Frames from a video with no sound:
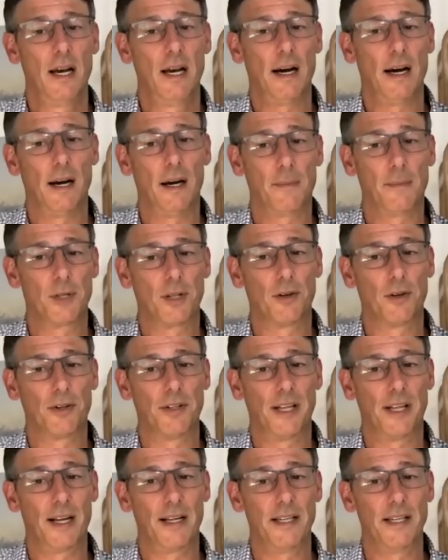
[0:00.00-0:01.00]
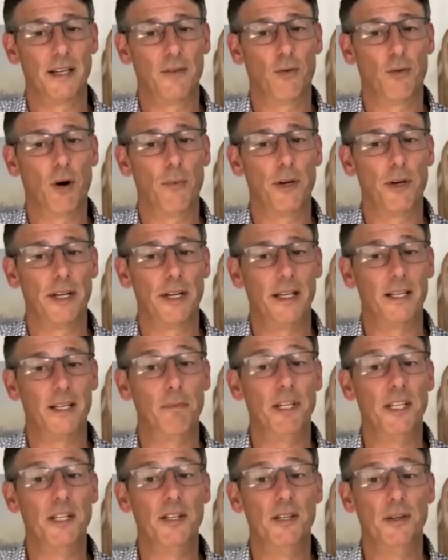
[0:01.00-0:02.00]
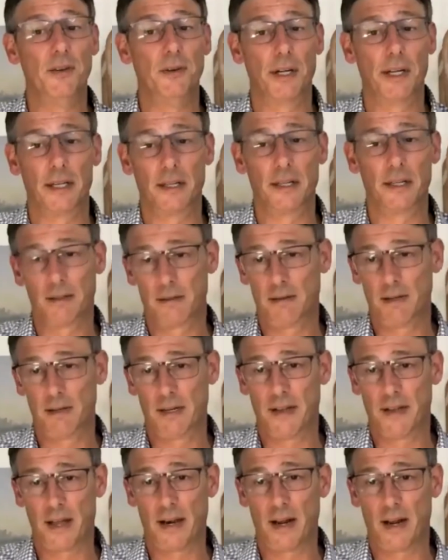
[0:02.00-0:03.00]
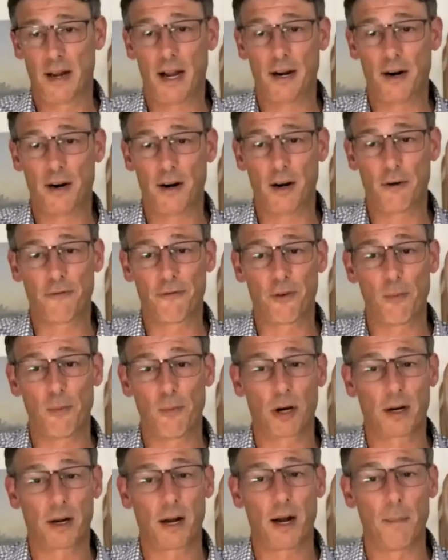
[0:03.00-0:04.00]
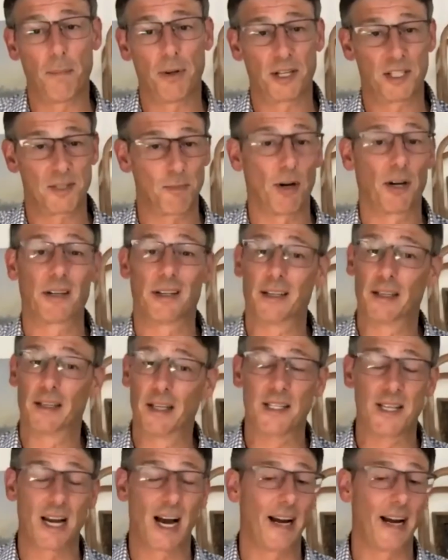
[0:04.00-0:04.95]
to learn the idea of what we need to be doing and then hire out for more complex marketing needs.